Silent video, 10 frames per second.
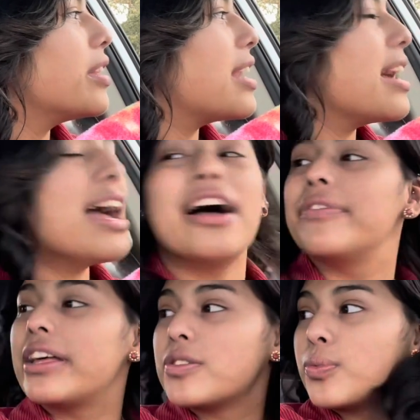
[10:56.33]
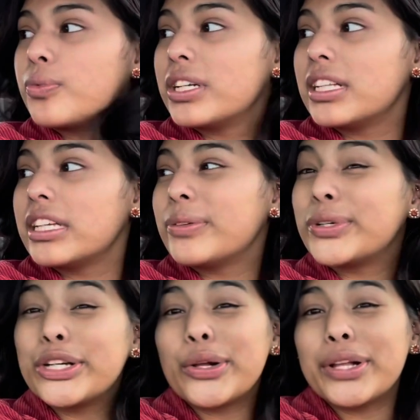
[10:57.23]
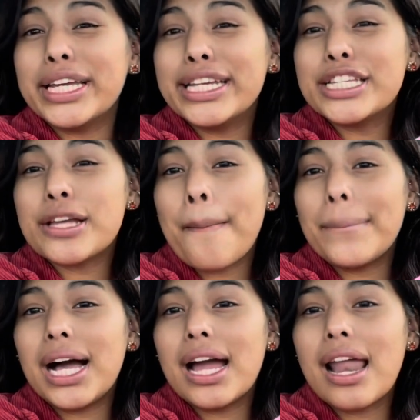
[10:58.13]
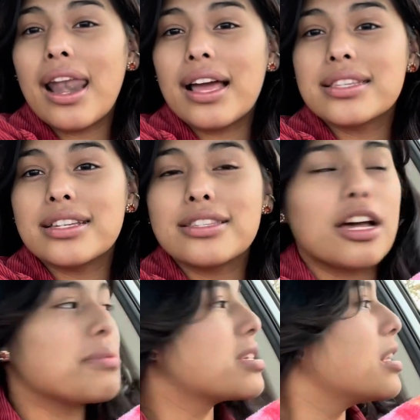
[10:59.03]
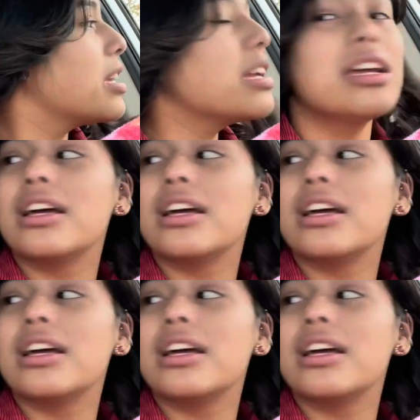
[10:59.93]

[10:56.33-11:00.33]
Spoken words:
that I have that's really real is my license, obviously,